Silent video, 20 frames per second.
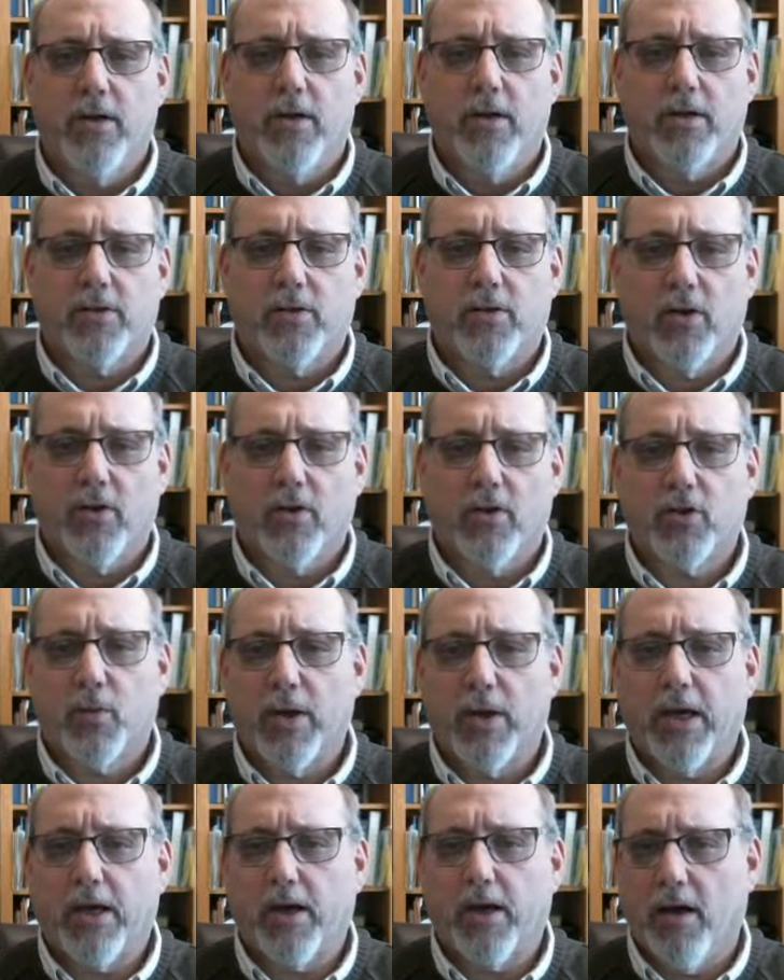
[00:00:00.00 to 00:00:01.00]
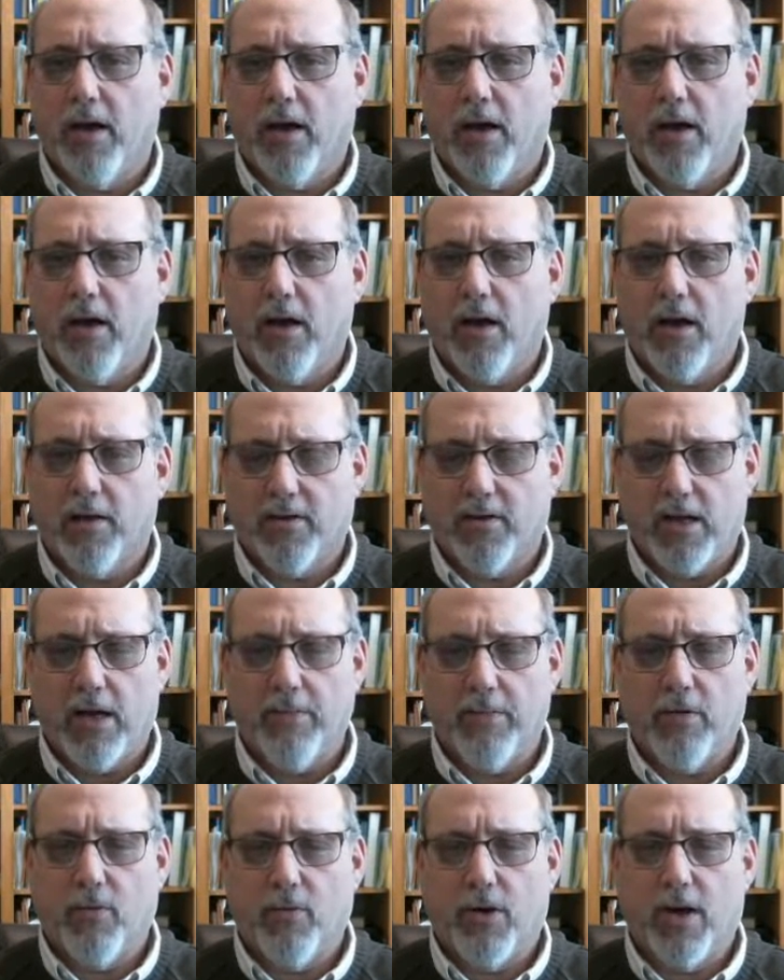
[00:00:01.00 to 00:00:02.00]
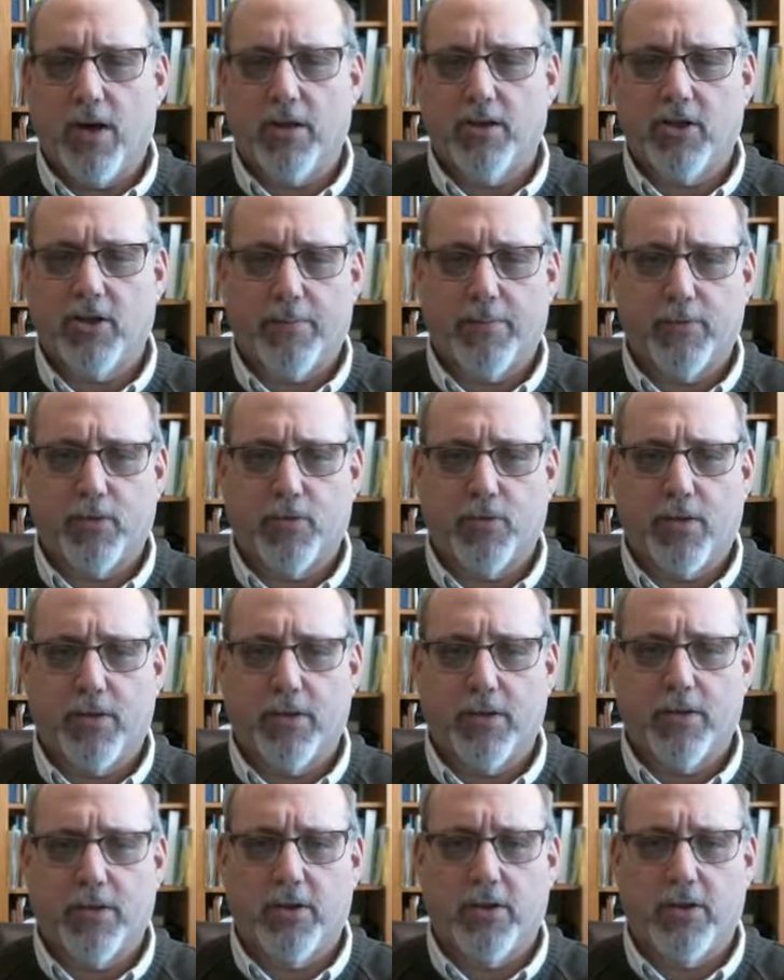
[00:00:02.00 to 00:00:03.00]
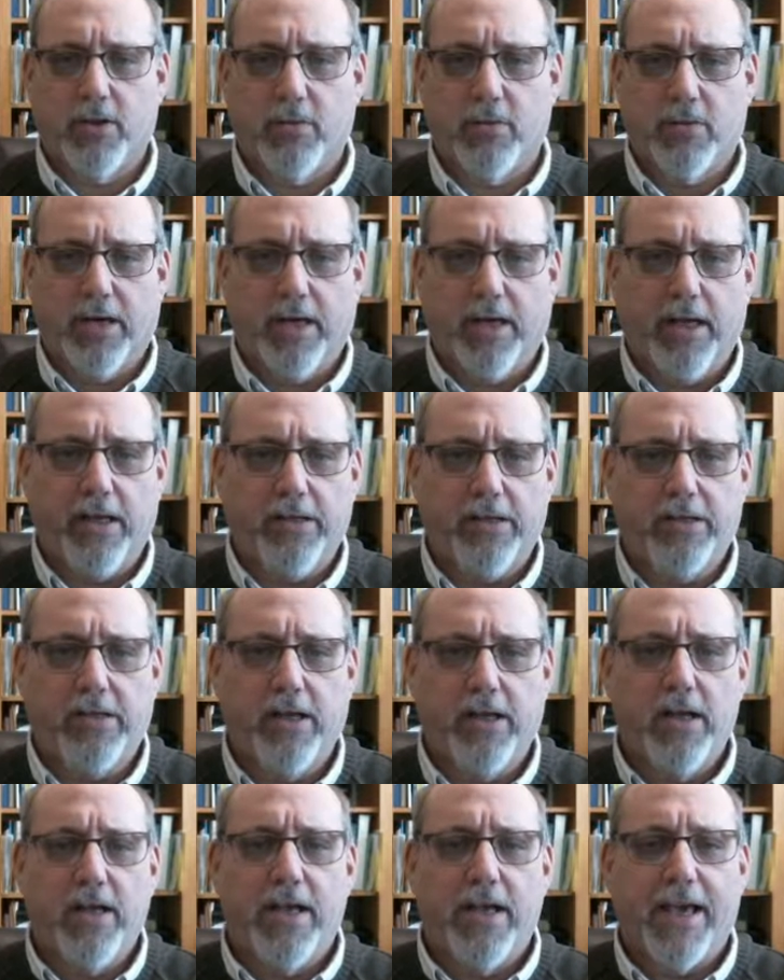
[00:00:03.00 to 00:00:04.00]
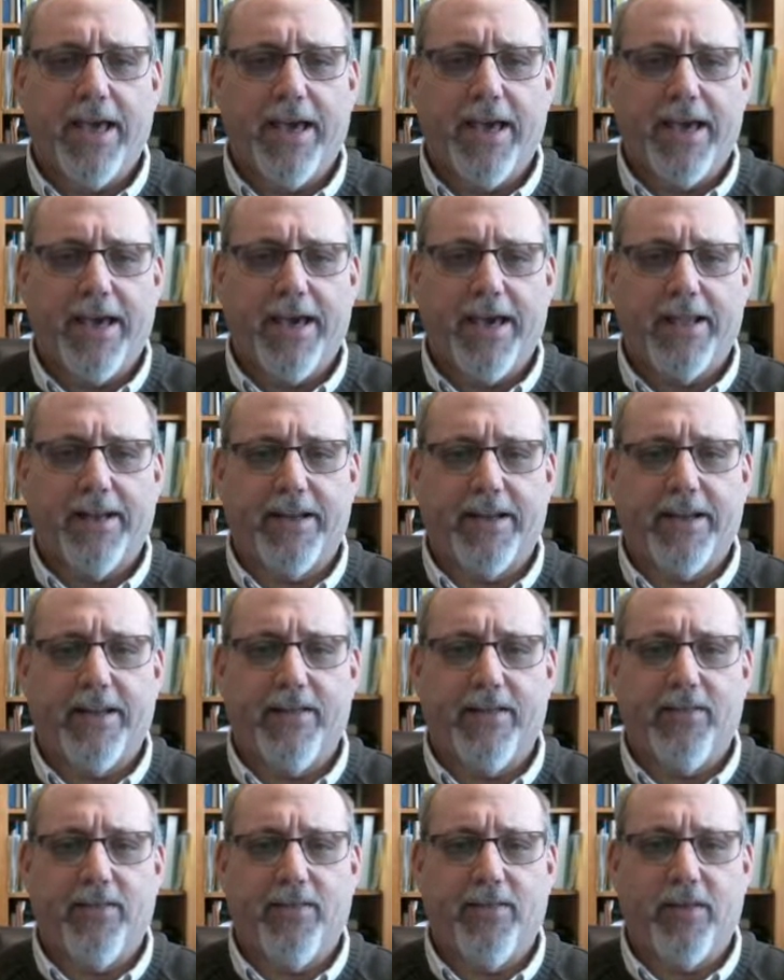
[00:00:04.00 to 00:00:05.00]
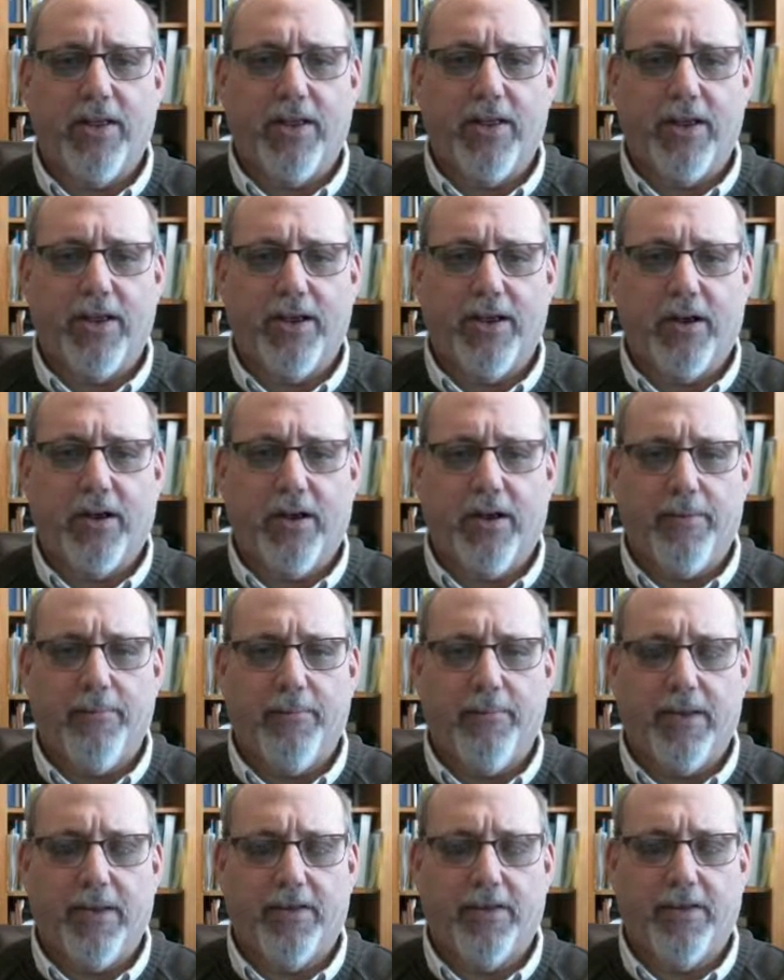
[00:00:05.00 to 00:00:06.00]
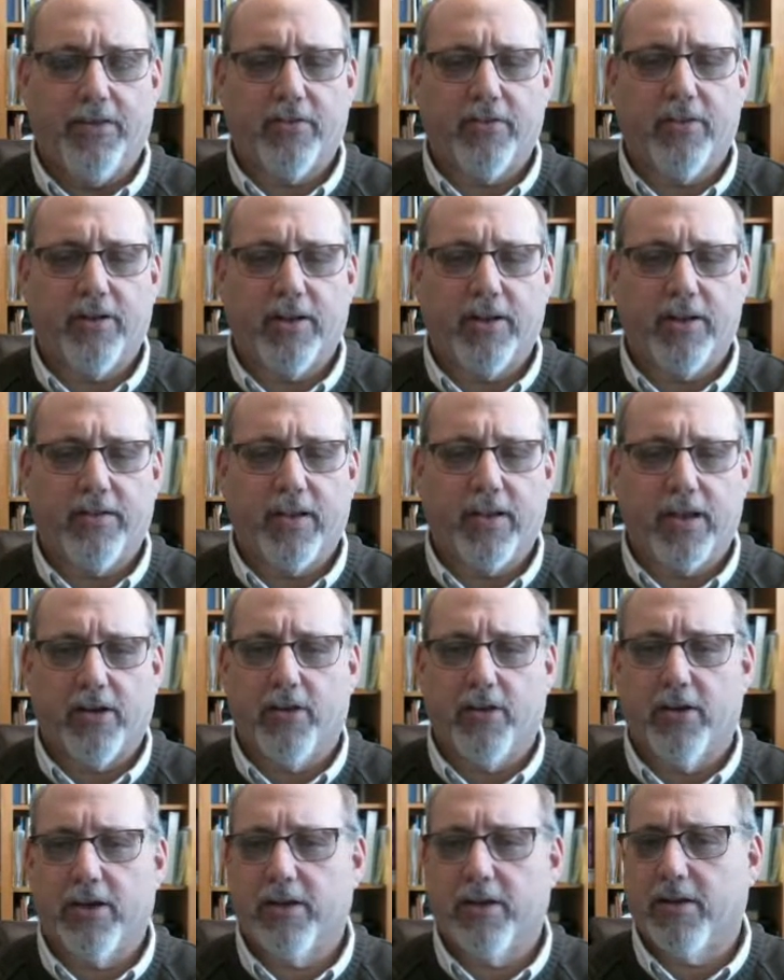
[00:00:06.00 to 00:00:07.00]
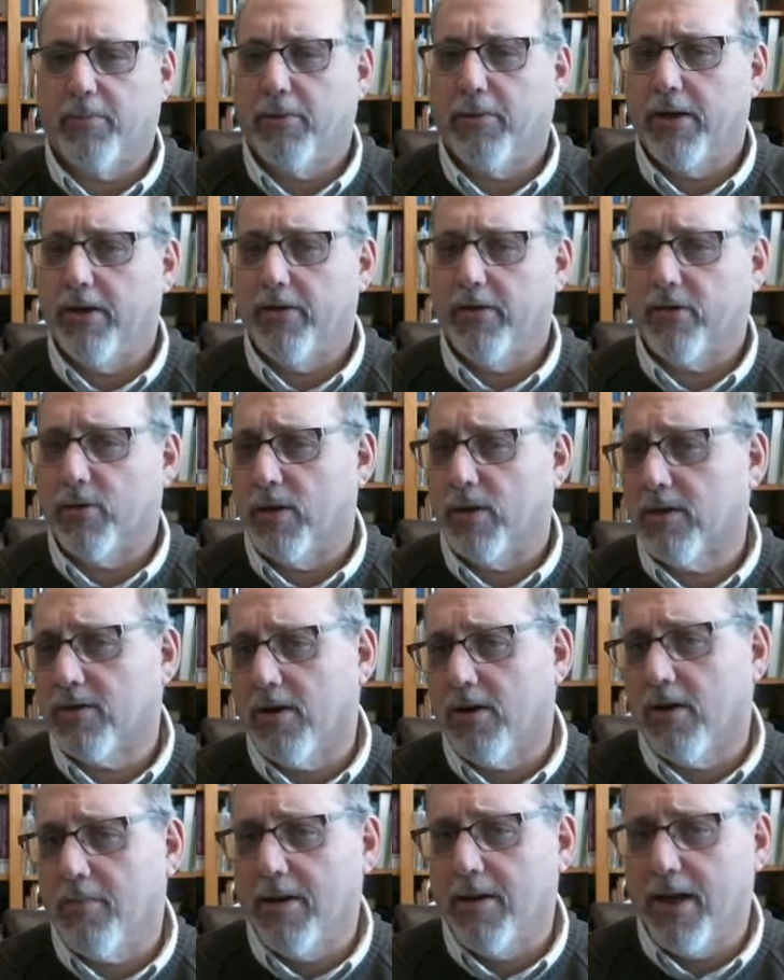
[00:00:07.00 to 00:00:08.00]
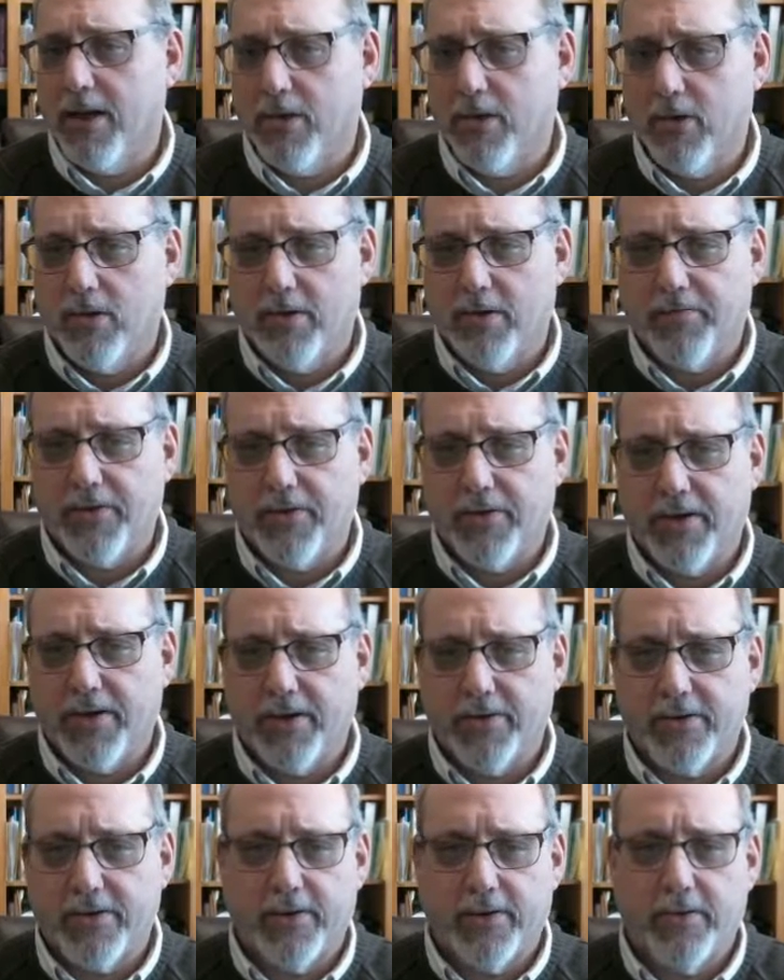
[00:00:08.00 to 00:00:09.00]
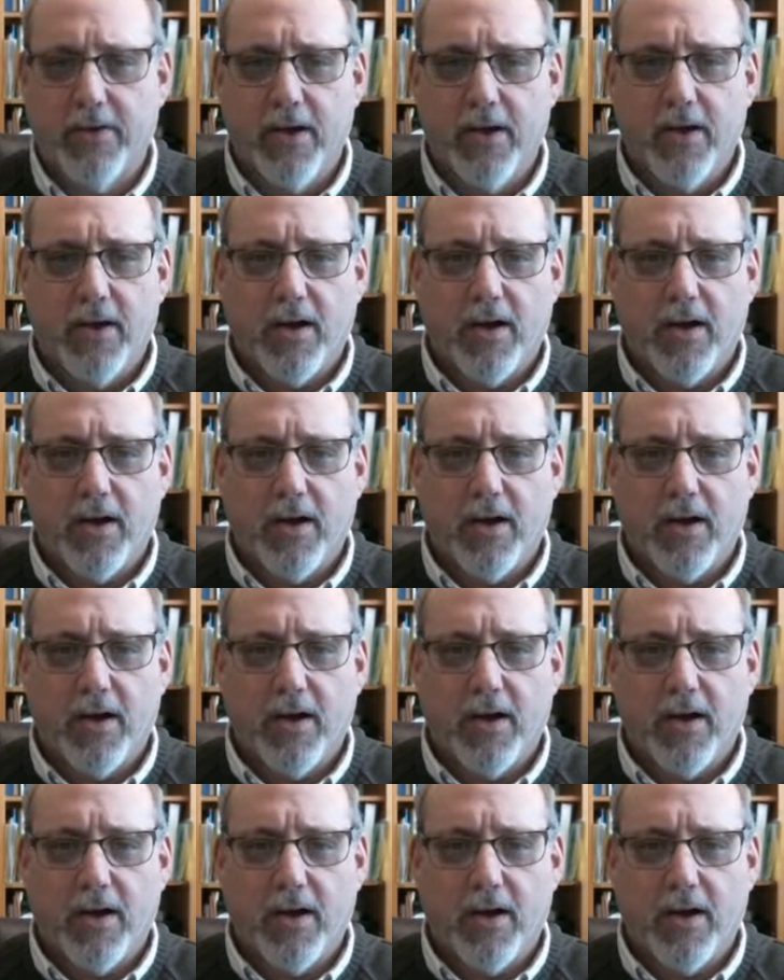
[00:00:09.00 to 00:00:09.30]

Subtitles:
So this week, assignment-wise, chapters 1 and 2, readings, and in the additionally take a look at the player's quick start manual if you dare to.